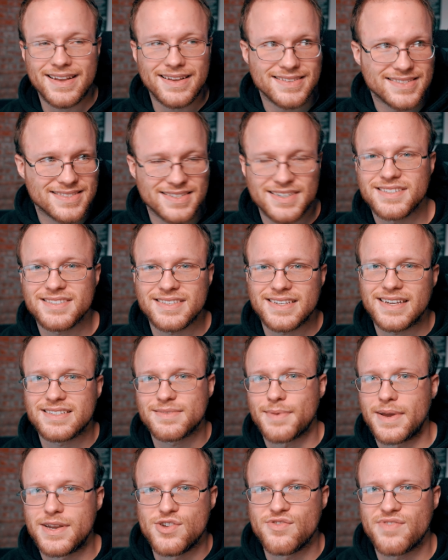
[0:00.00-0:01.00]
Seriously, it's
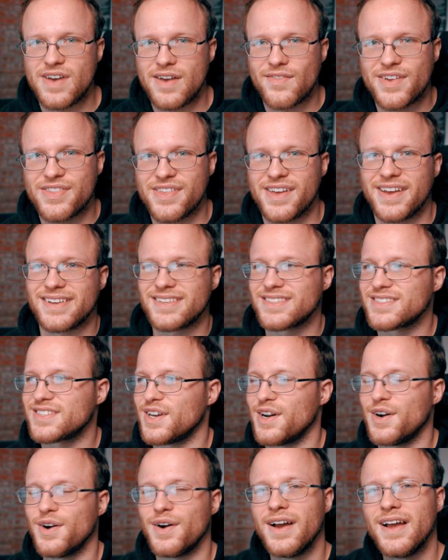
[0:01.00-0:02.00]
my new favorite thing.
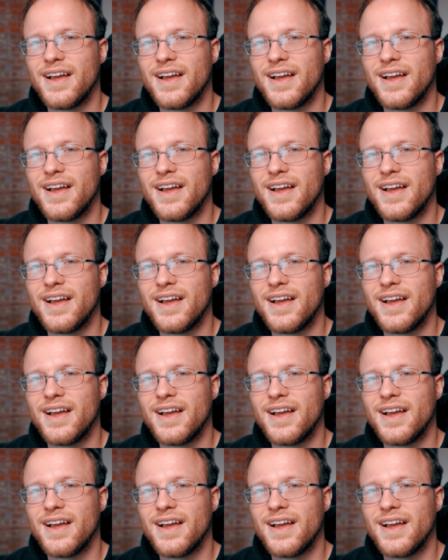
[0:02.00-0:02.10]
So